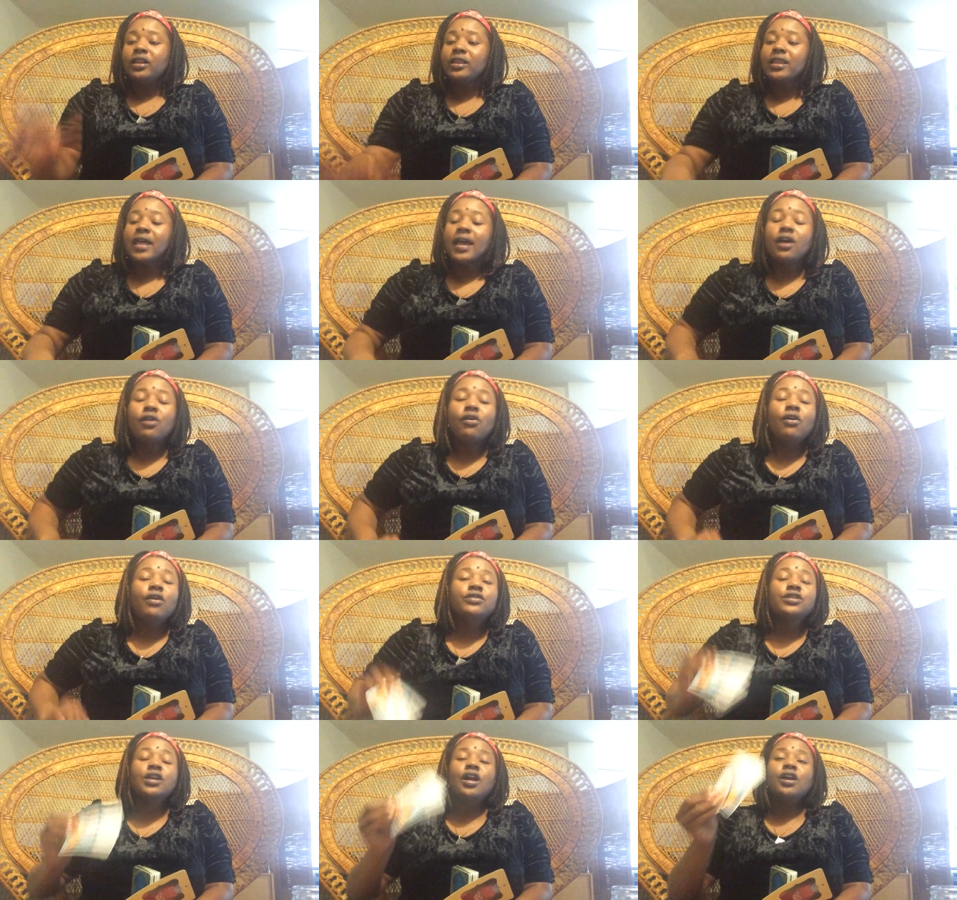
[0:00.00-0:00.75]
let
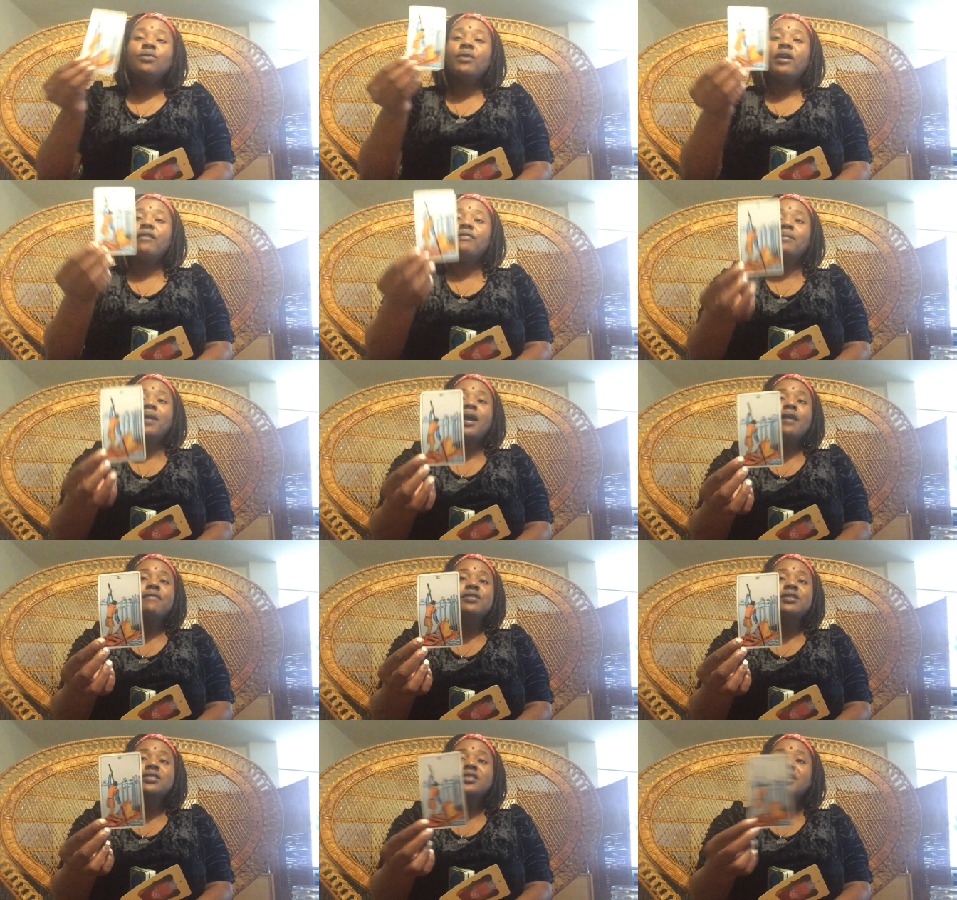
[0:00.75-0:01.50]
go and turn away from
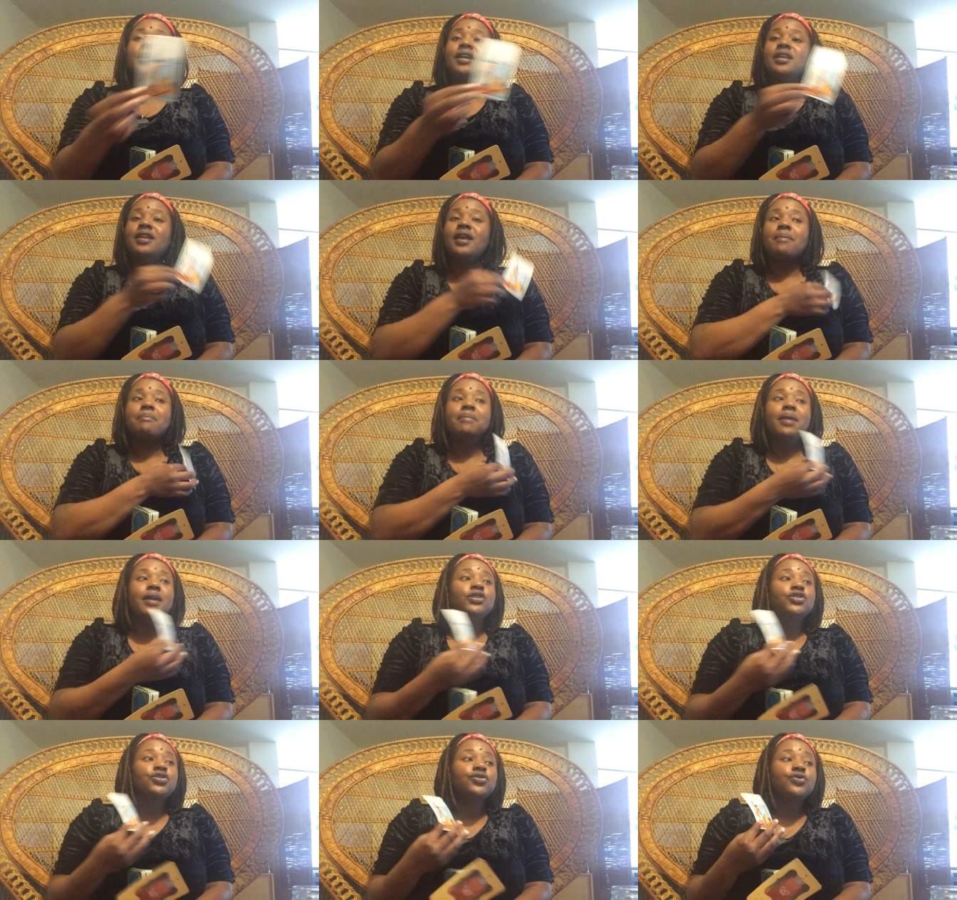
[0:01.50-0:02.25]
everything that
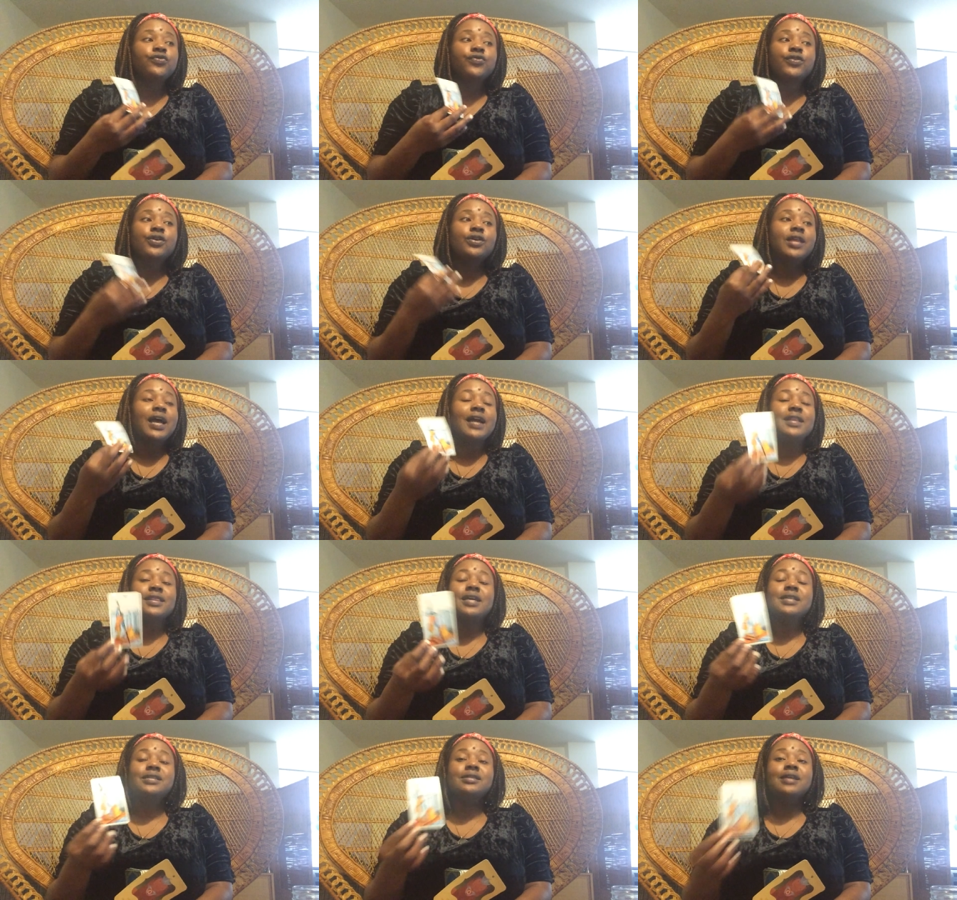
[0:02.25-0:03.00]
makes you feel
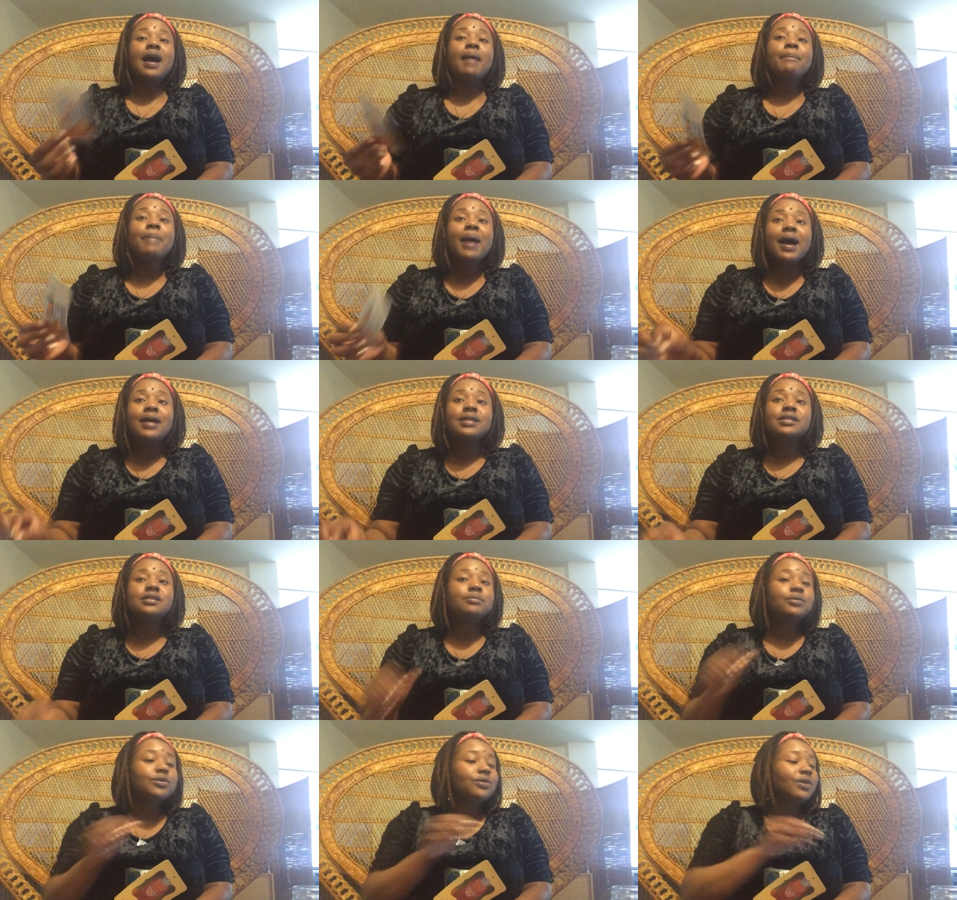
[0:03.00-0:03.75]
like that's not
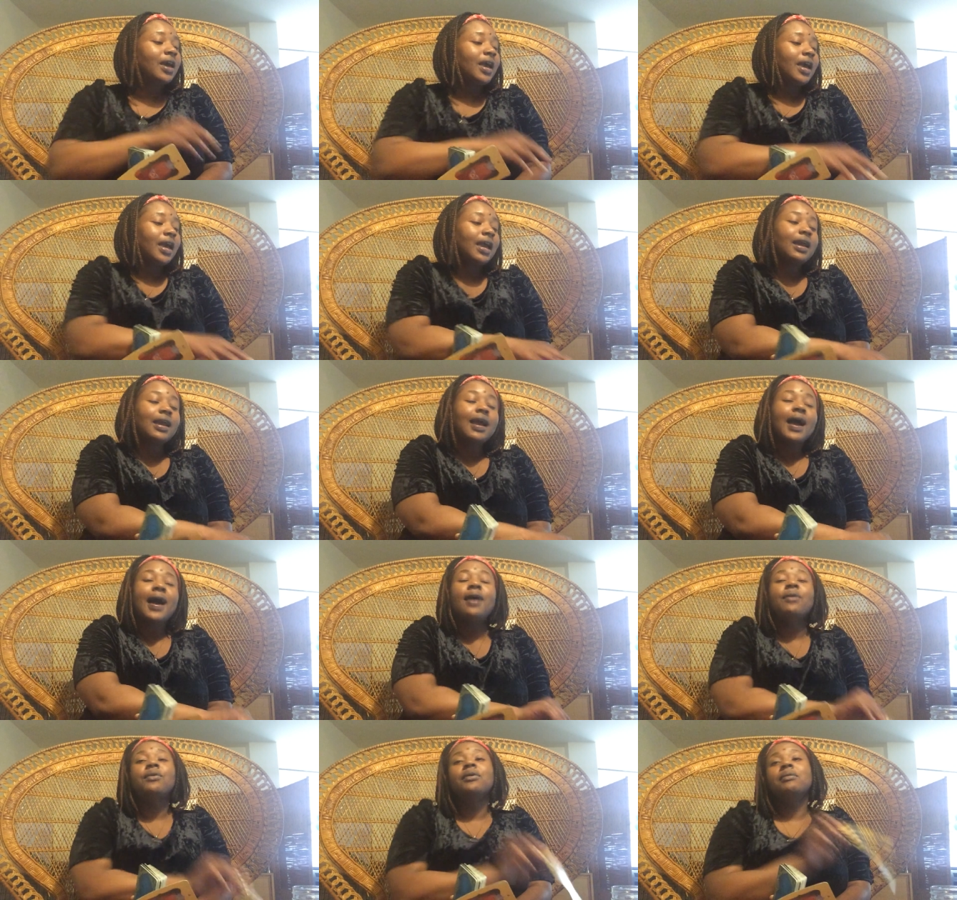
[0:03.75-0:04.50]
possible, and
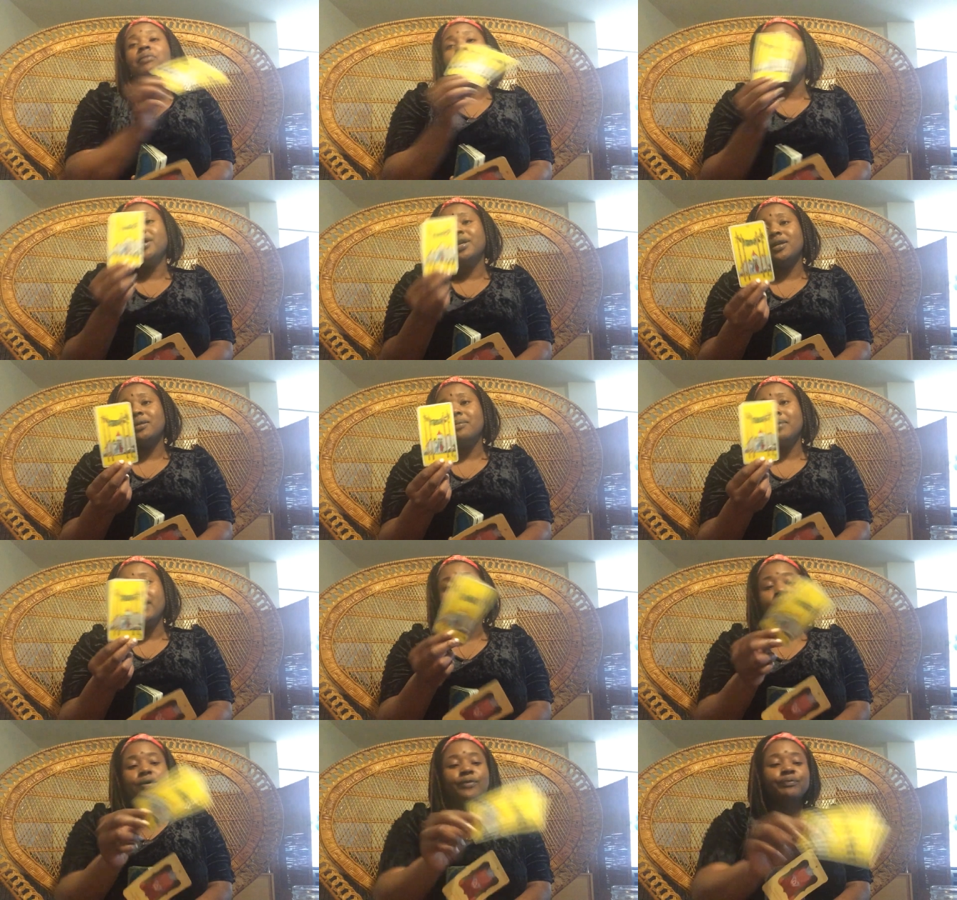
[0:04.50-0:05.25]
God will bring it
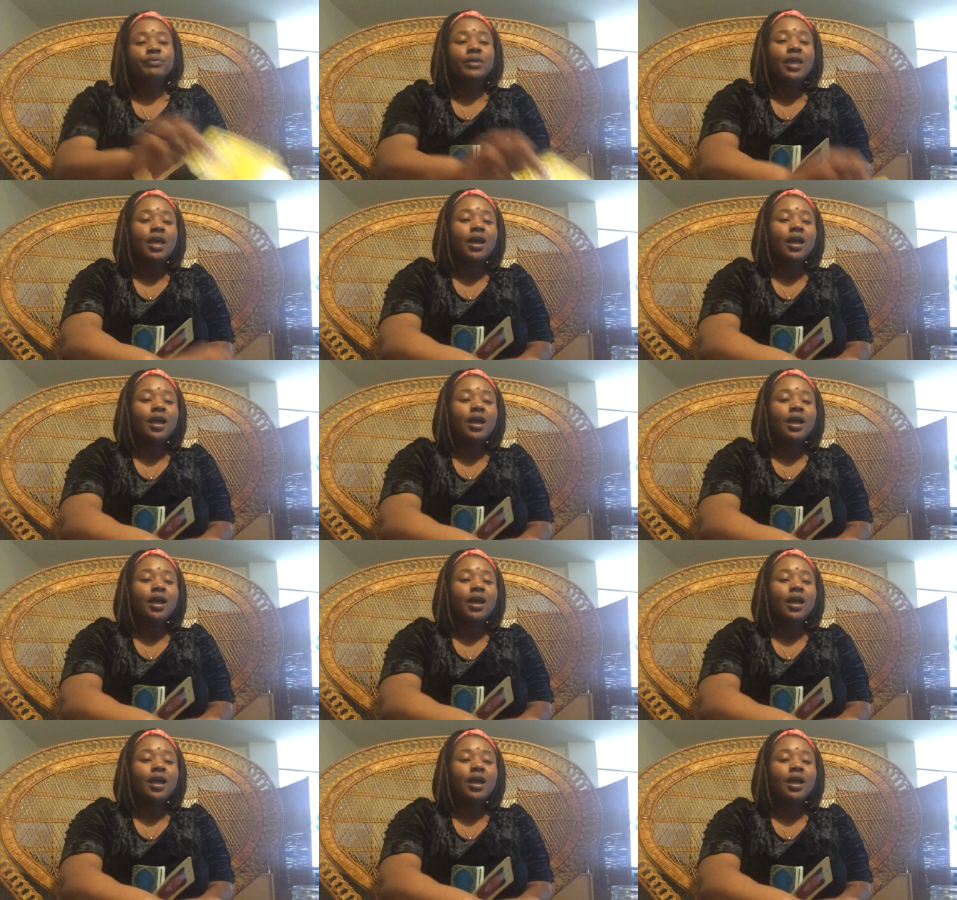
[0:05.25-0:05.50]
about.